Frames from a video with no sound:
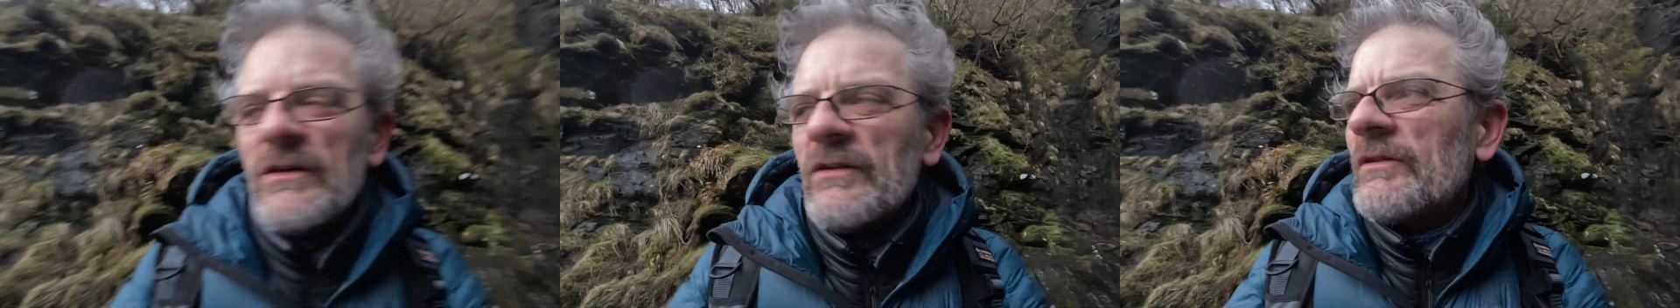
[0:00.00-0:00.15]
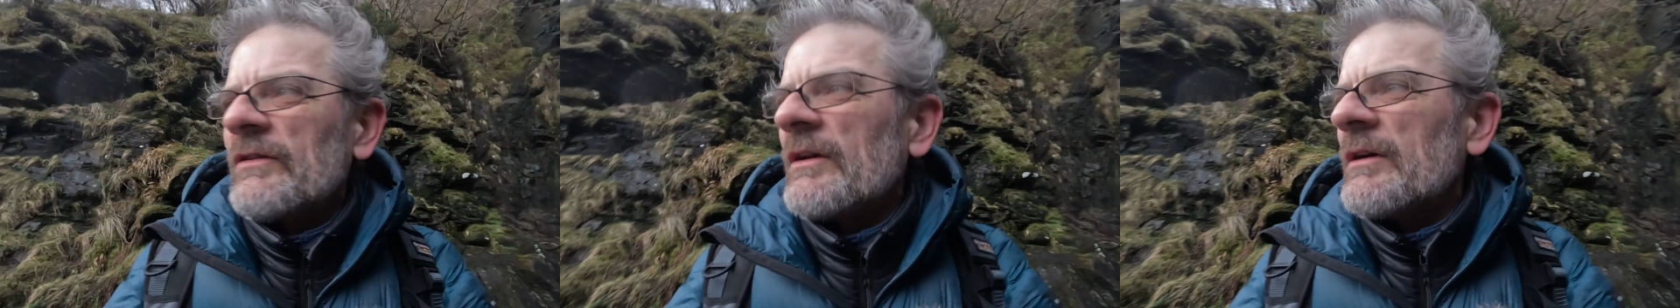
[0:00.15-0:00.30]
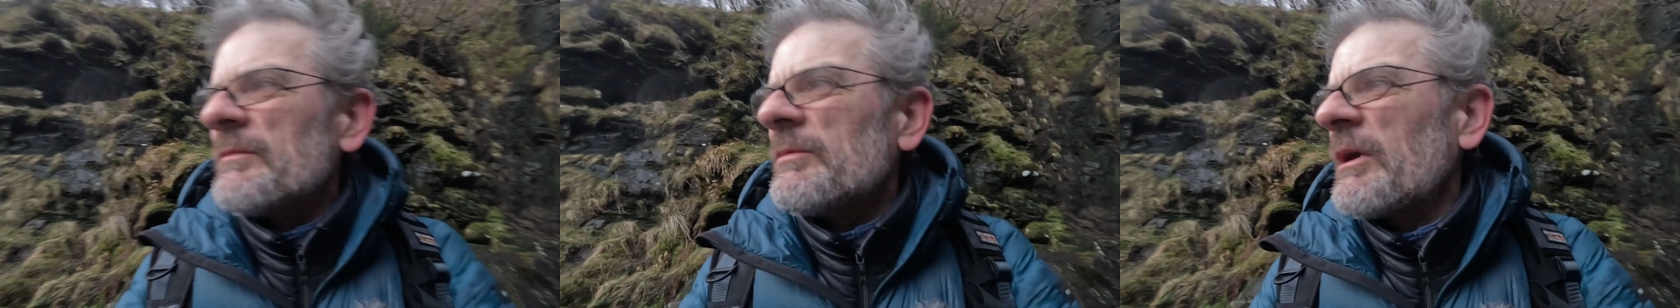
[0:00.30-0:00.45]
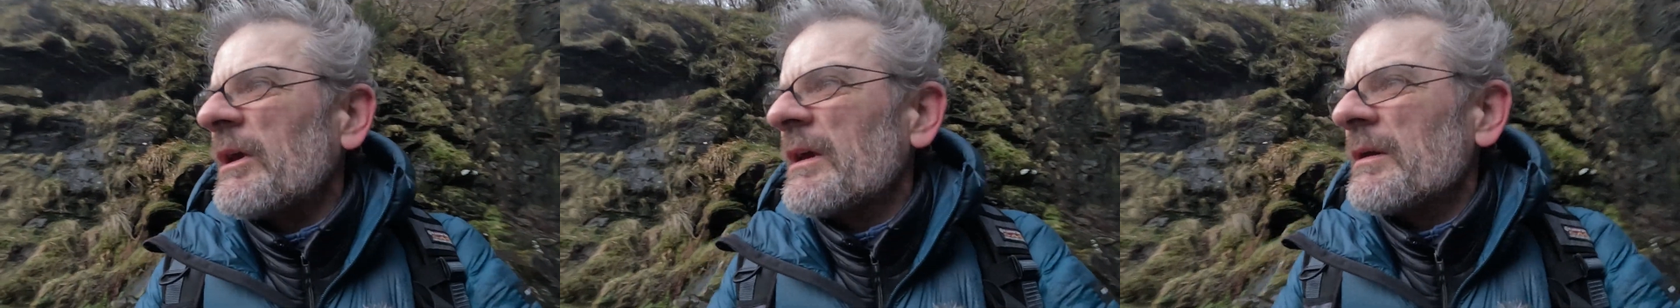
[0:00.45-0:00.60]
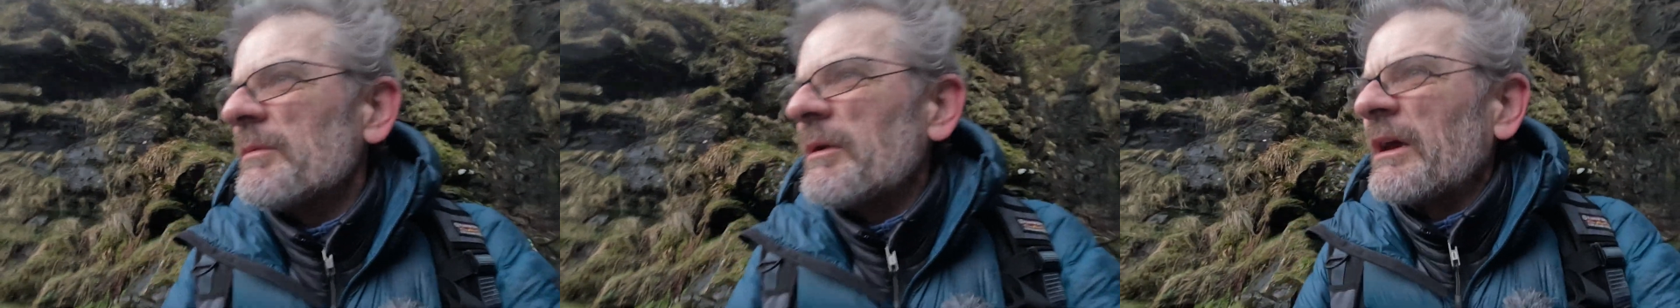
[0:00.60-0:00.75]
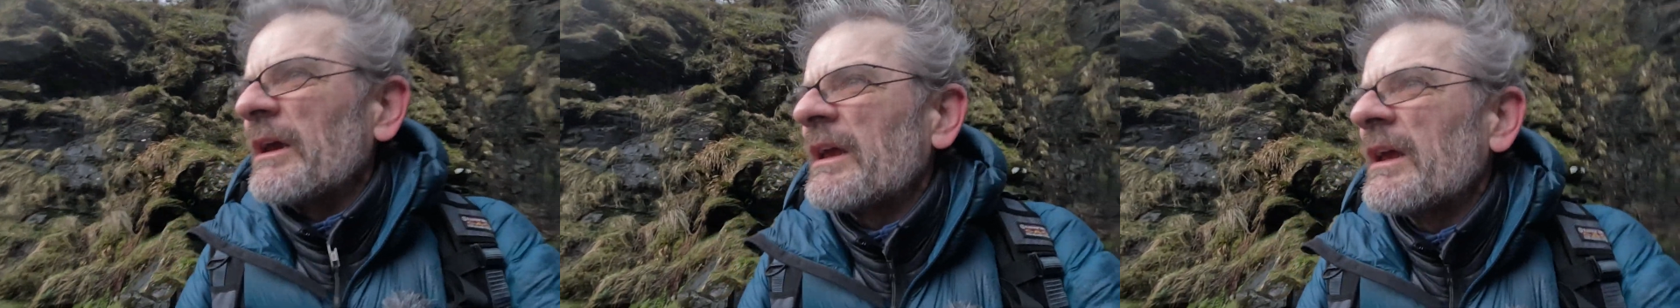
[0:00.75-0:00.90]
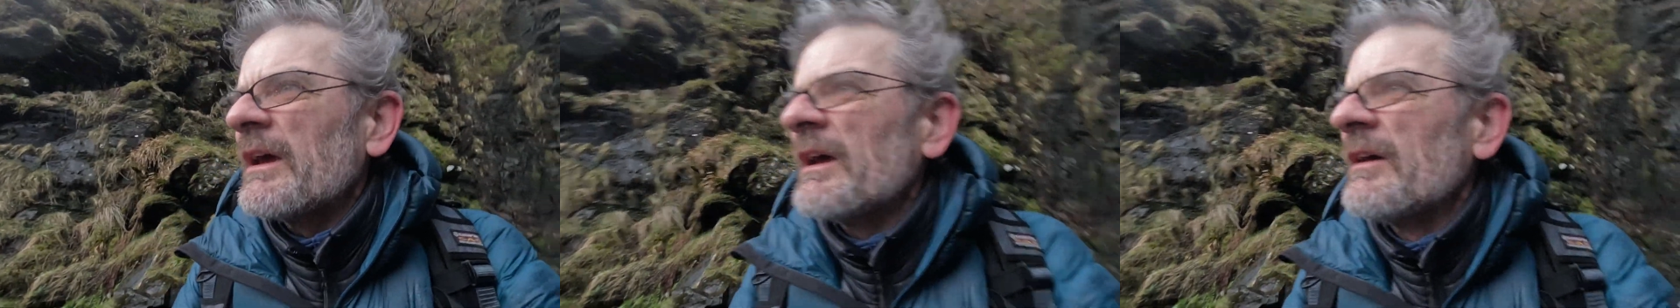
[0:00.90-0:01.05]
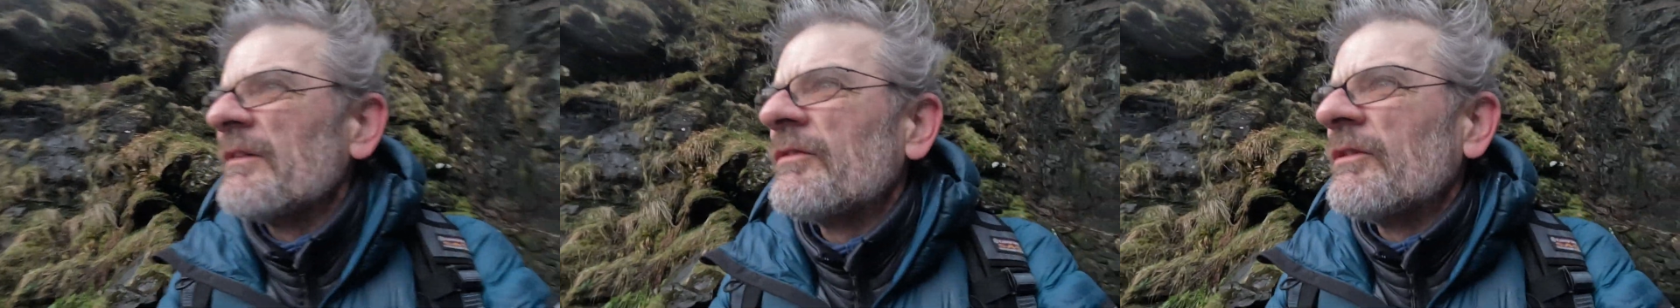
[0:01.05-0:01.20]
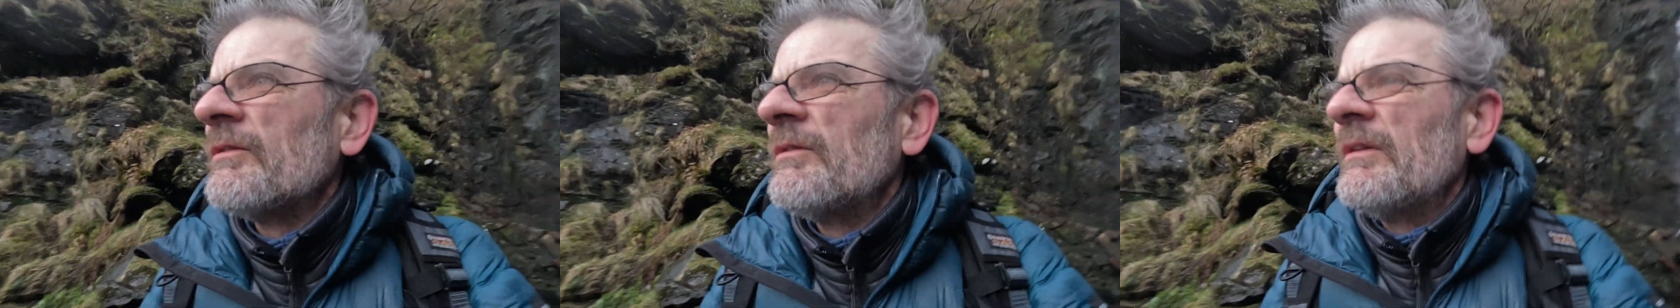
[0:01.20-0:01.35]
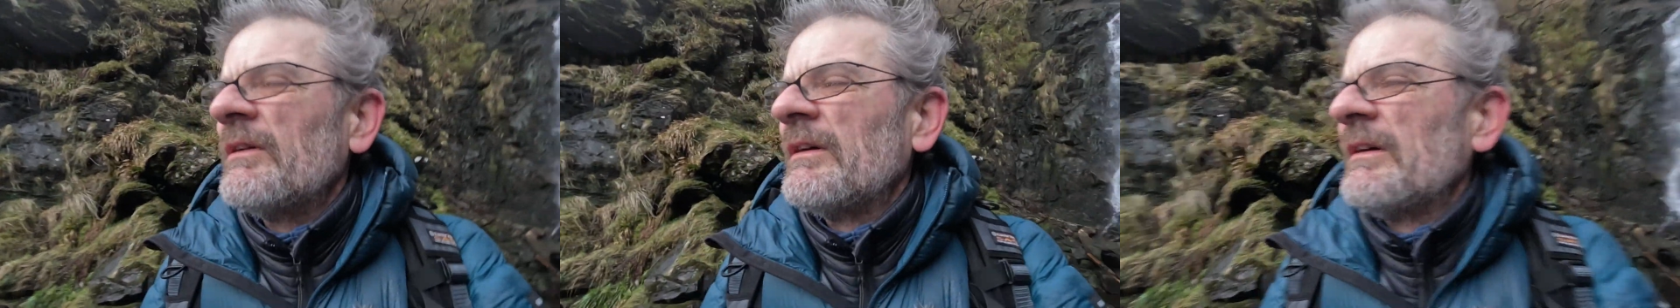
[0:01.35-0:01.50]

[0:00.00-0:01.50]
so being a bit careful.